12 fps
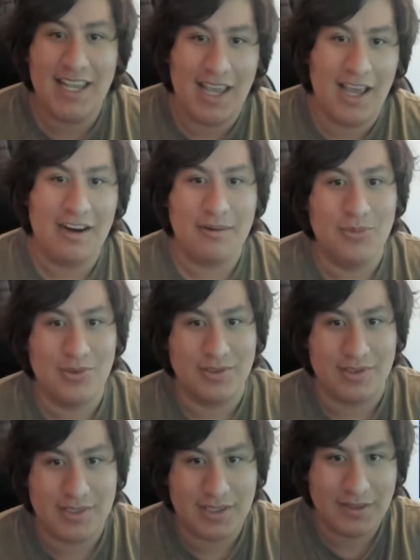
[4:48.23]

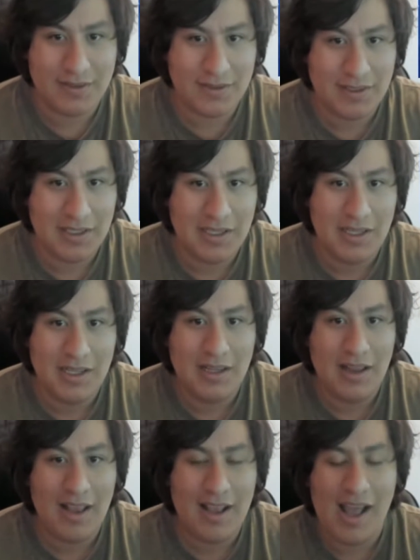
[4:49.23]
animals.
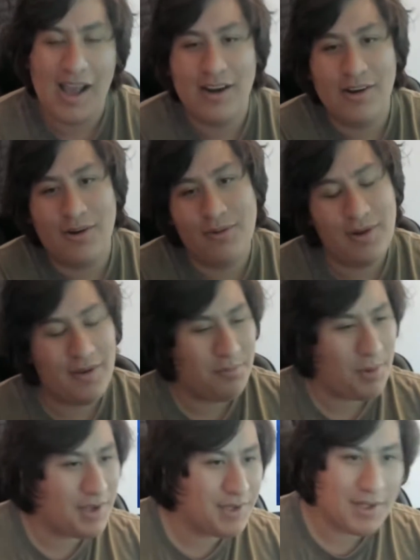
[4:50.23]
Like I know we've
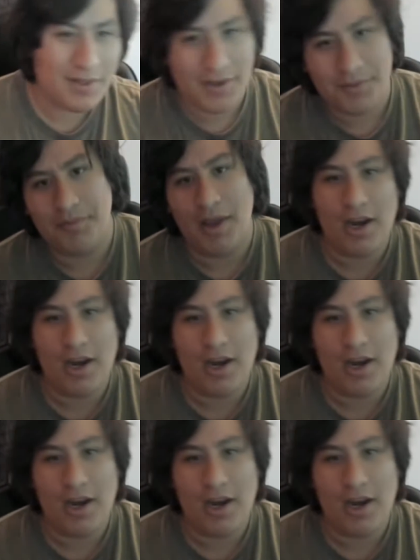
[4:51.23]
basically made